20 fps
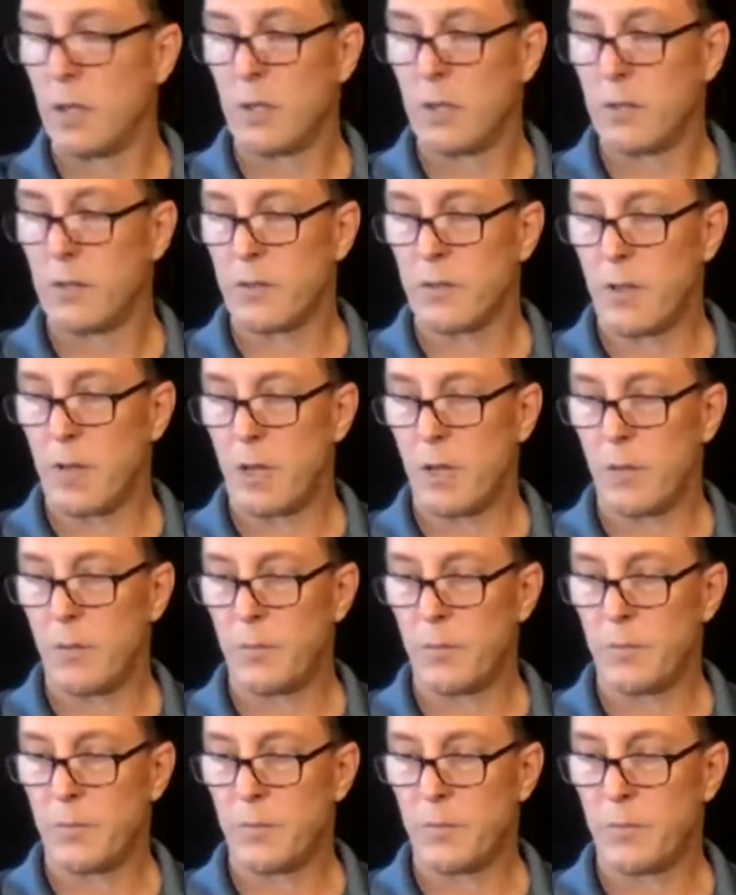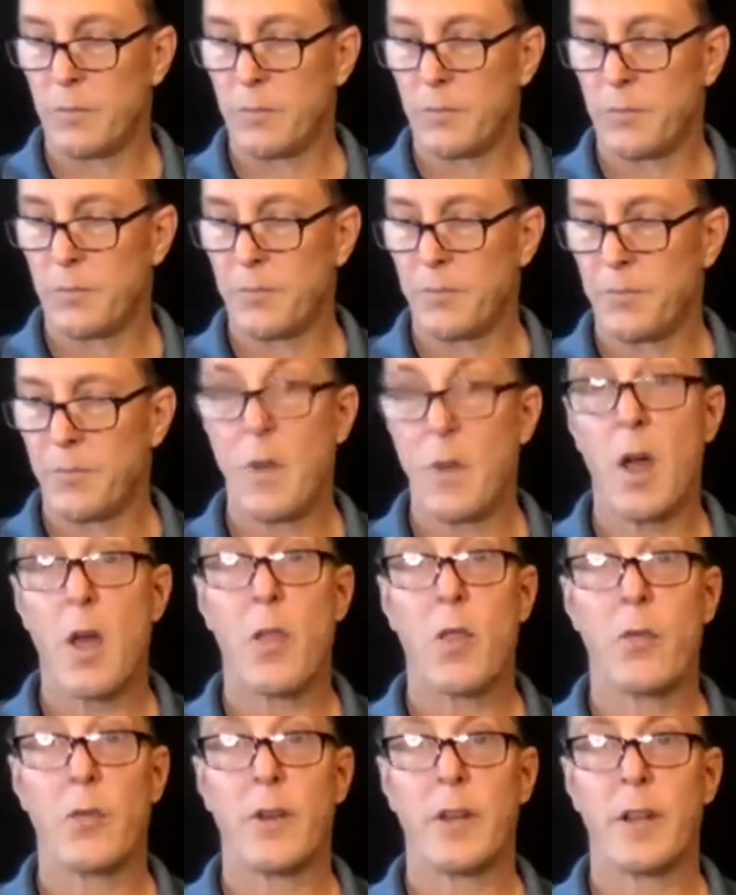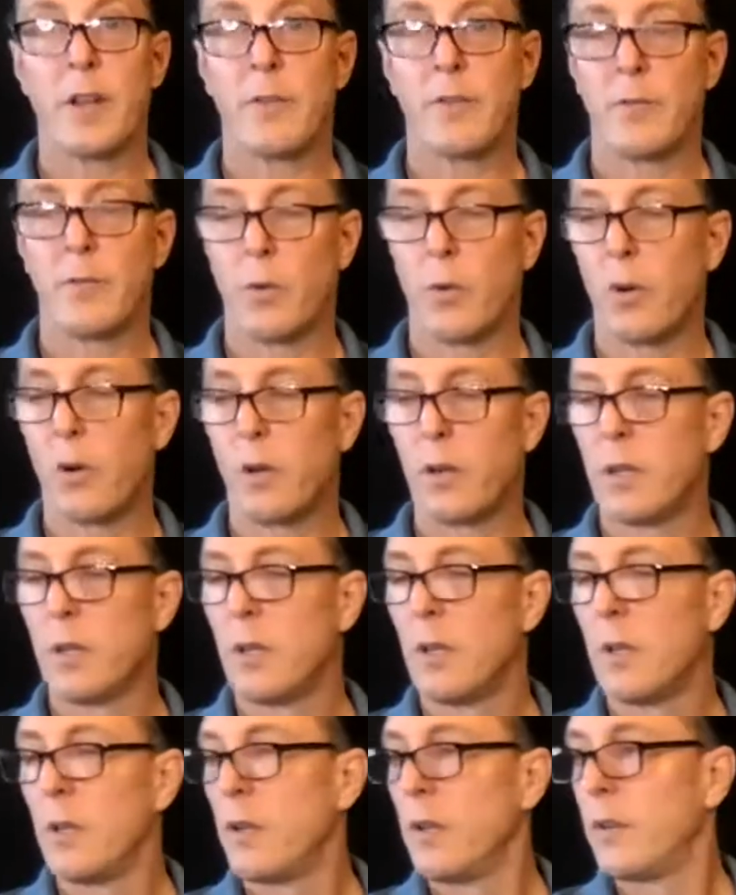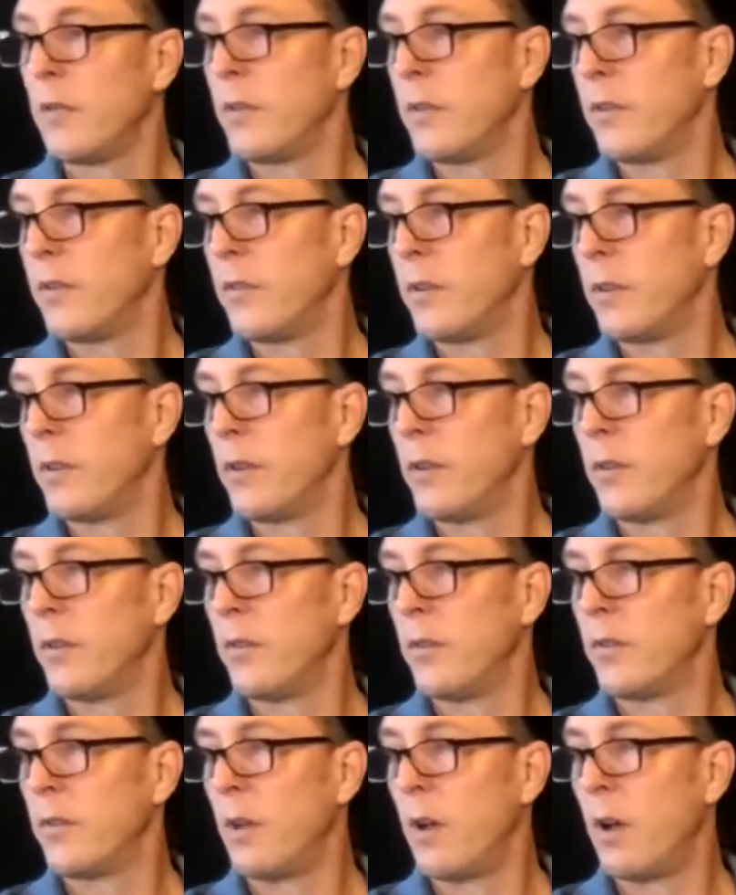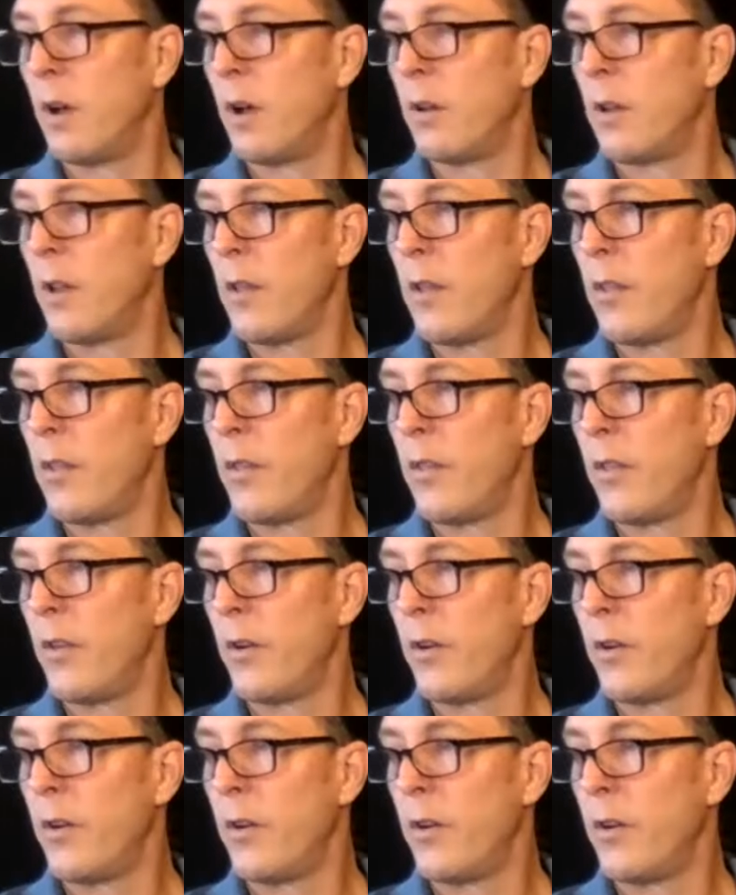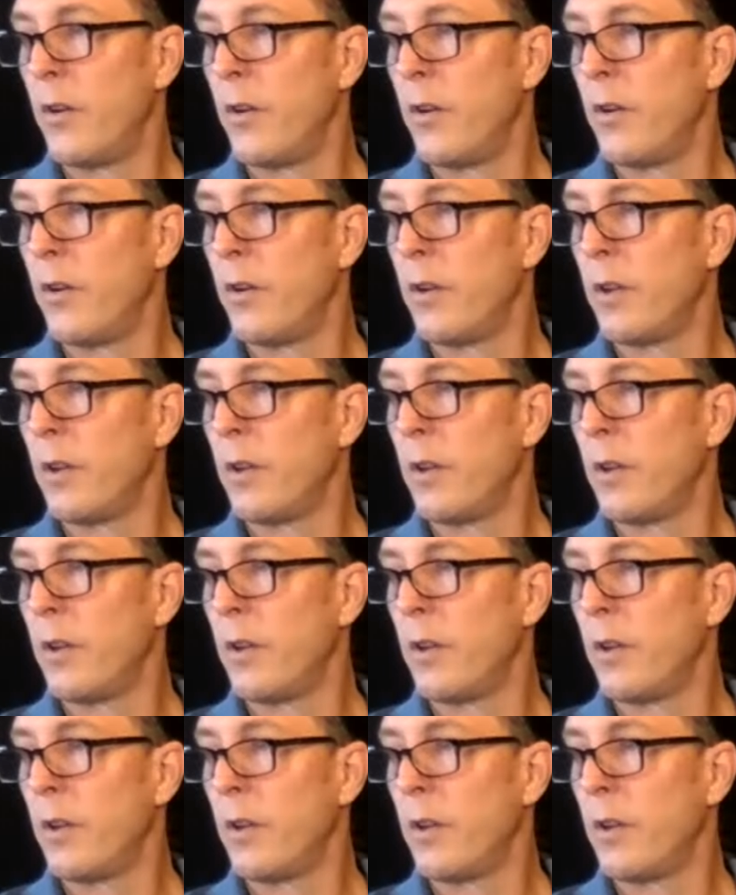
Let's call them 3 and 4, since it is on the 3rd